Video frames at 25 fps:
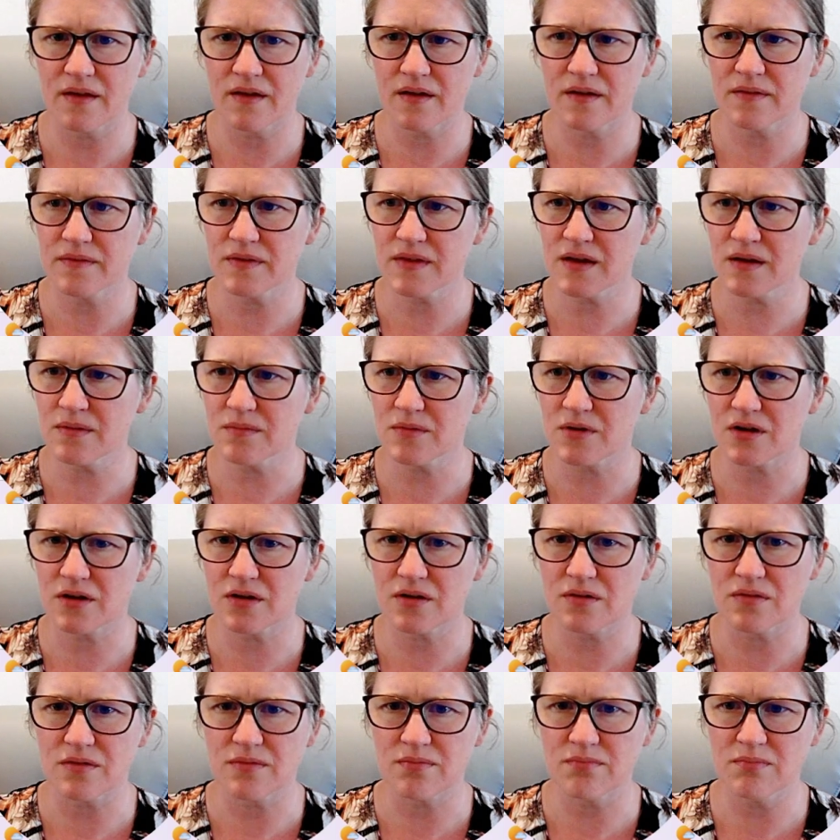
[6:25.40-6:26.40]
think I'm going to
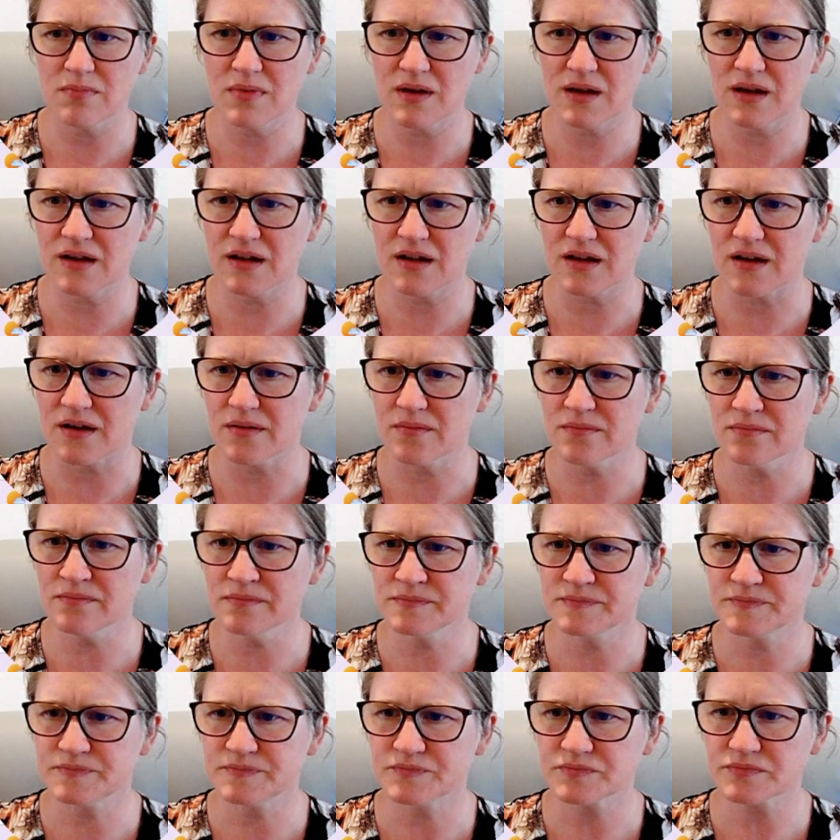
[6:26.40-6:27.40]
go with
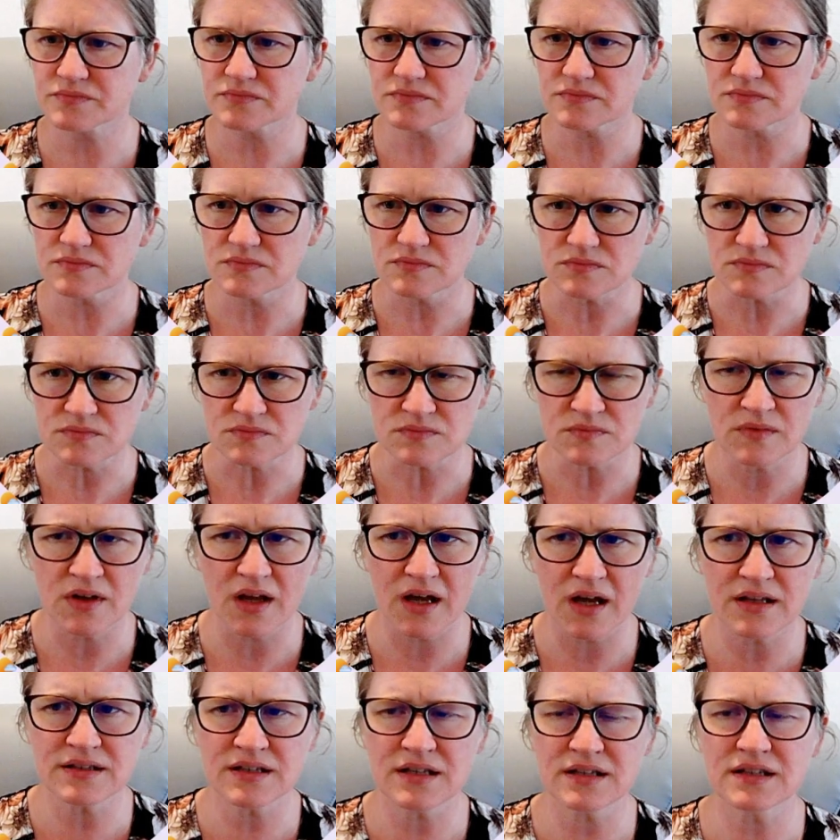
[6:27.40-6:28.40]
medium.
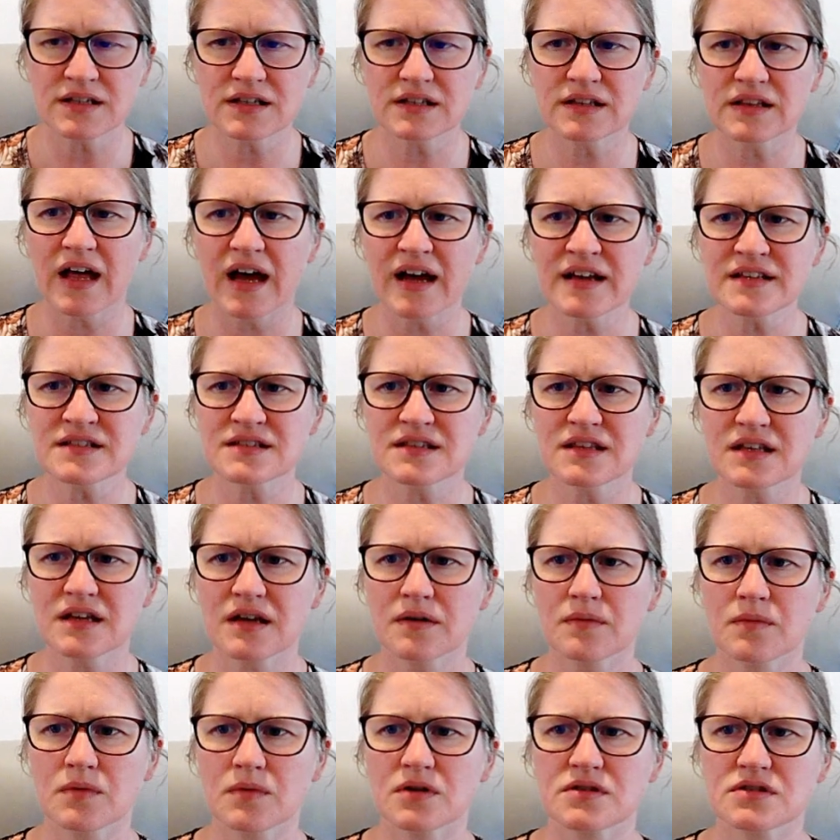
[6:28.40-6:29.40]
And then the last thing
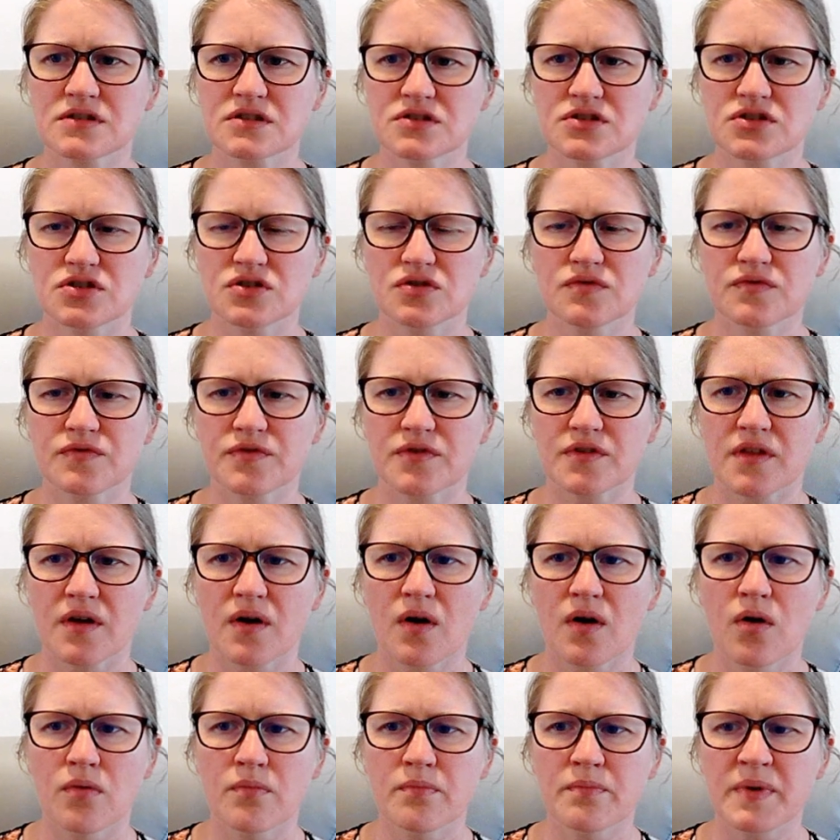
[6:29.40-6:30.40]
I want to do for the
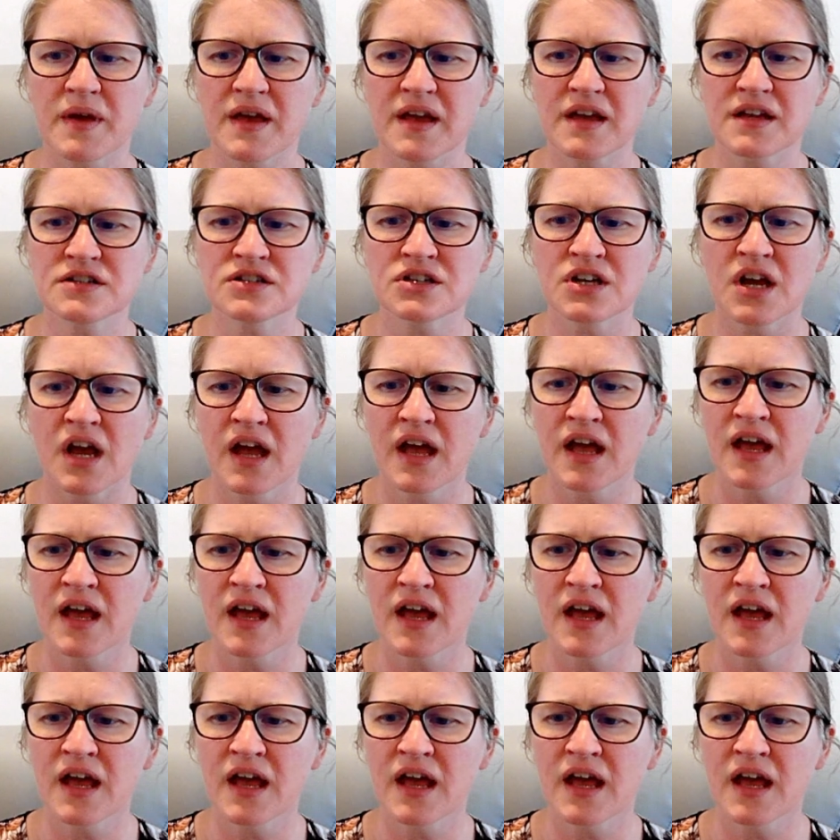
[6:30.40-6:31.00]
home page